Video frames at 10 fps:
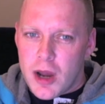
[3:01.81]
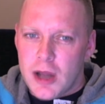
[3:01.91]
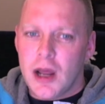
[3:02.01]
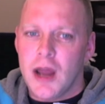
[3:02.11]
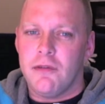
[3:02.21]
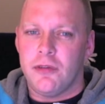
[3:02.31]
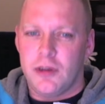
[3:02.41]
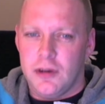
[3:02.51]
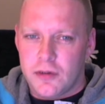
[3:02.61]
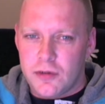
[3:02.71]
and I have
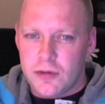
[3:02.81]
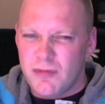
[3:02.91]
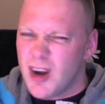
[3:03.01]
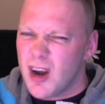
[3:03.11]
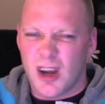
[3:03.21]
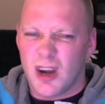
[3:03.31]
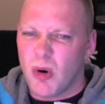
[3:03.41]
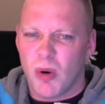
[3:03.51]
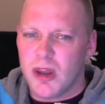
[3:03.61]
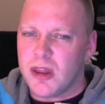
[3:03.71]
seen some very
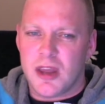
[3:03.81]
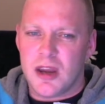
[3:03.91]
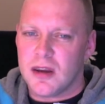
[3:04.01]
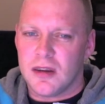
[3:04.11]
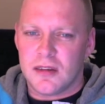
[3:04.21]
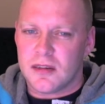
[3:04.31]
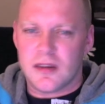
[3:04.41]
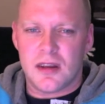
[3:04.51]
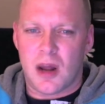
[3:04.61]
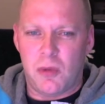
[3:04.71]
gory things
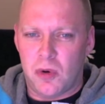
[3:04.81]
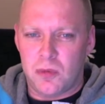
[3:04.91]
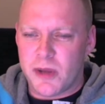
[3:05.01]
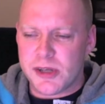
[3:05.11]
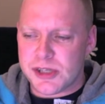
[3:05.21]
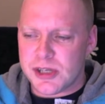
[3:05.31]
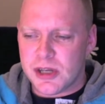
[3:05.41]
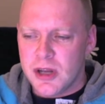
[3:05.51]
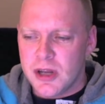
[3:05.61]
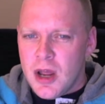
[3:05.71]
that I won't mention.